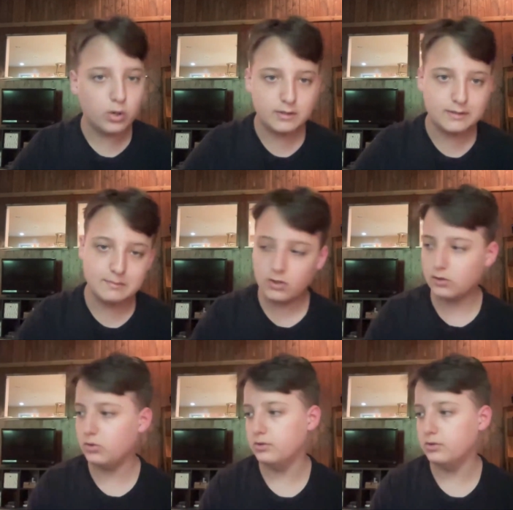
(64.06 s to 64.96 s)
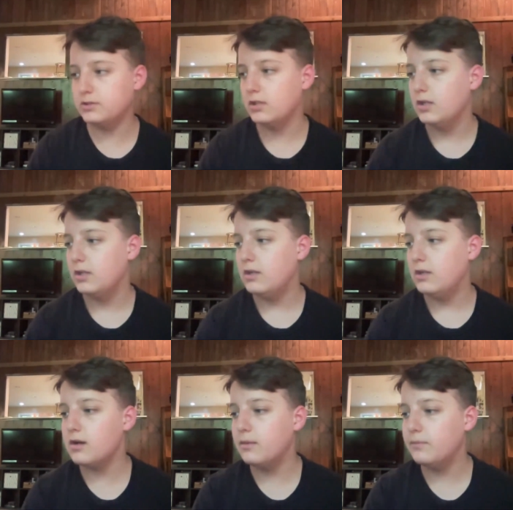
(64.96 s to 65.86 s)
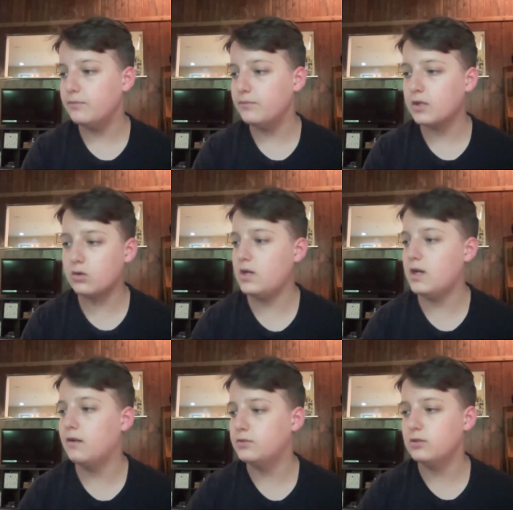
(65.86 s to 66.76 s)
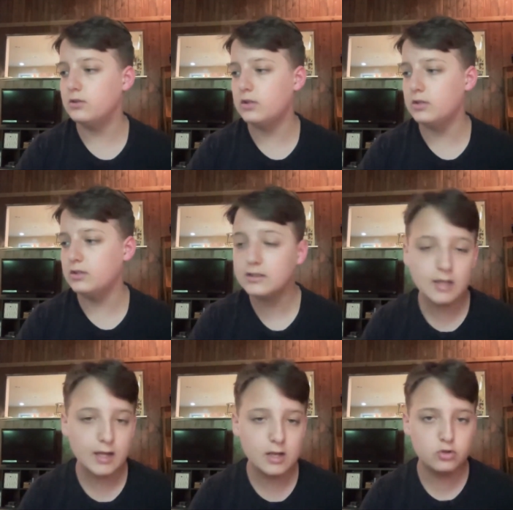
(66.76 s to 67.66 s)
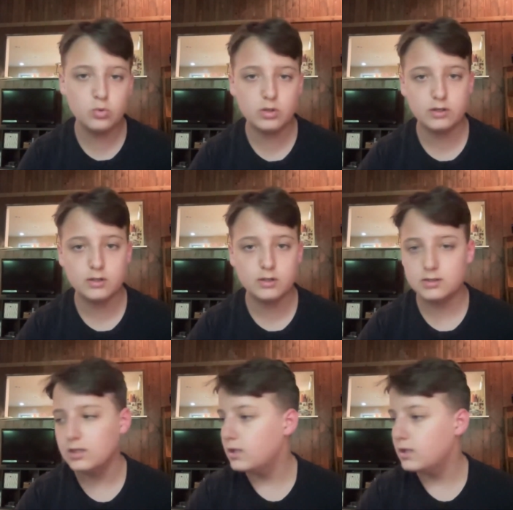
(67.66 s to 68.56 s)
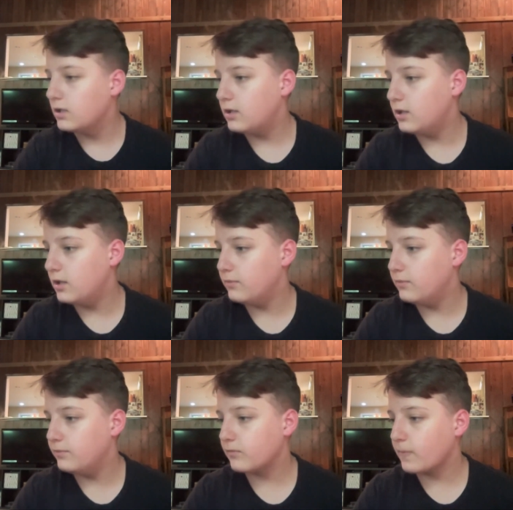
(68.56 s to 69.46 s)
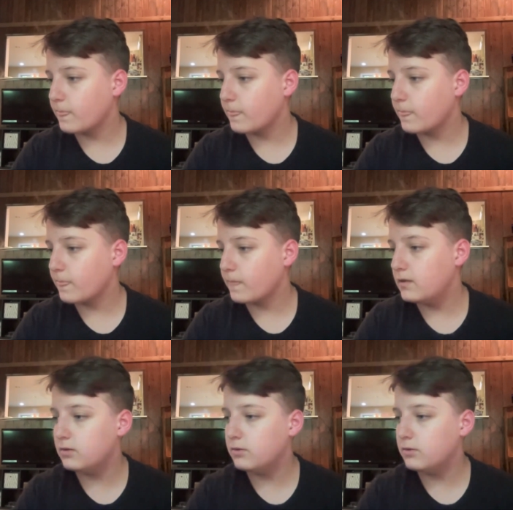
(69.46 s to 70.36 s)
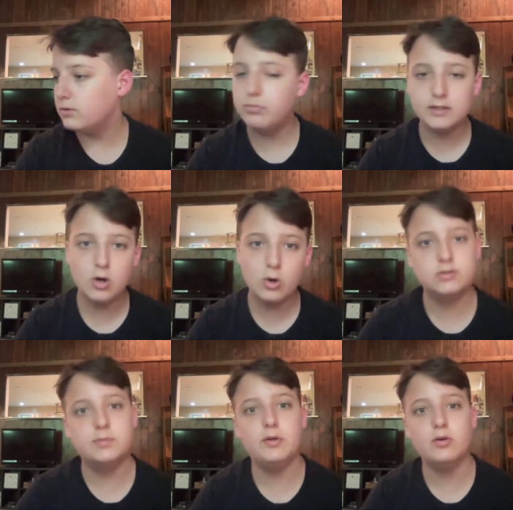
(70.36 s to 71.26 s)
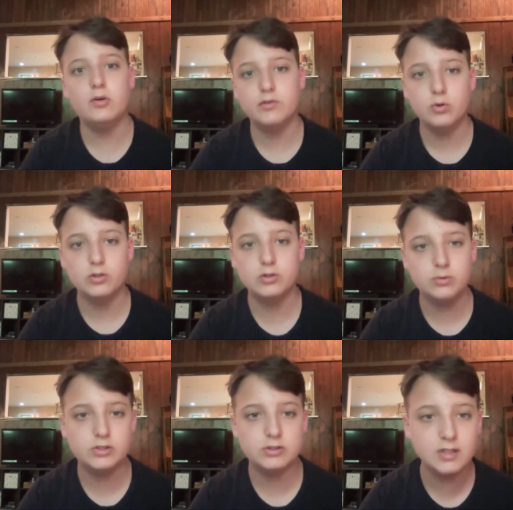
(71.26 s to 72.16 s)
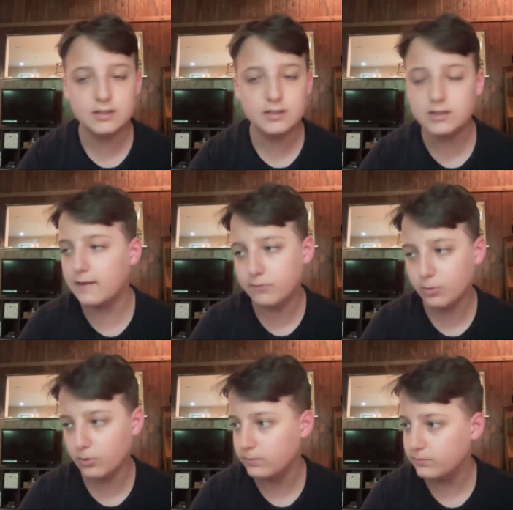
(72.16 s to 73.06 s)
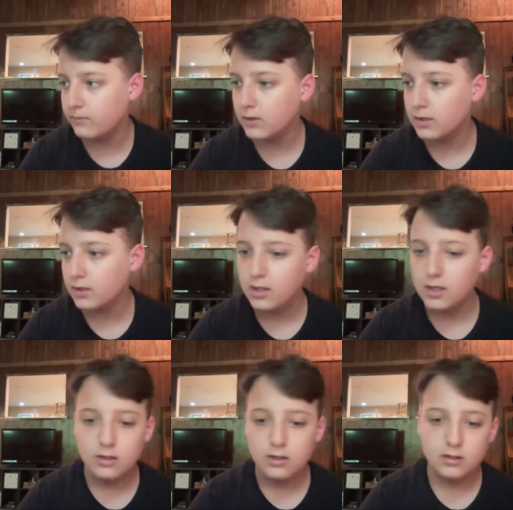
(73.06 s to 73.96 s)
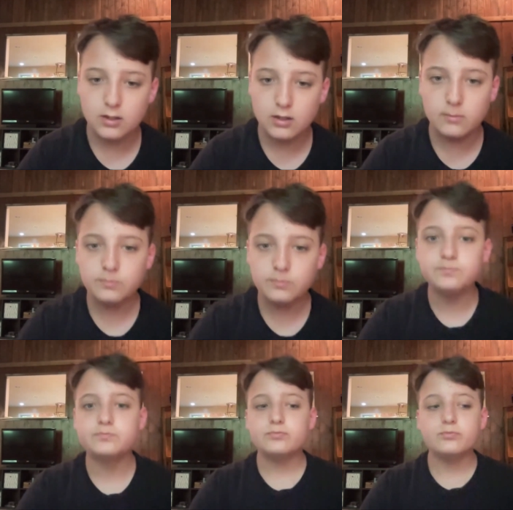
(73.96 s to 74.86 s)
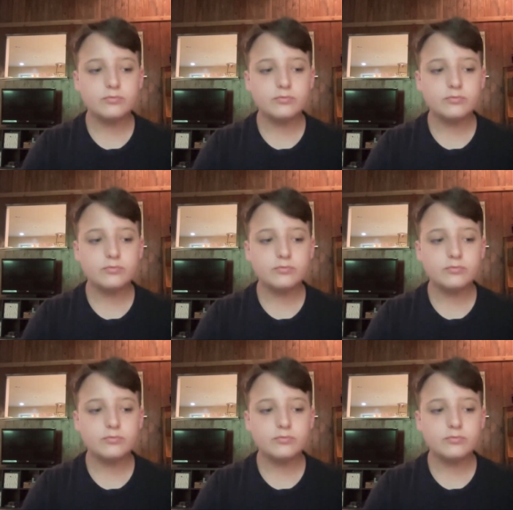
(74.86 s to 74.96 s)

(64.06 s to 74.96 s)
God who works miracles in our lives and does actual works, and the proof being the Holy Spirit, of course, which His Son died for. So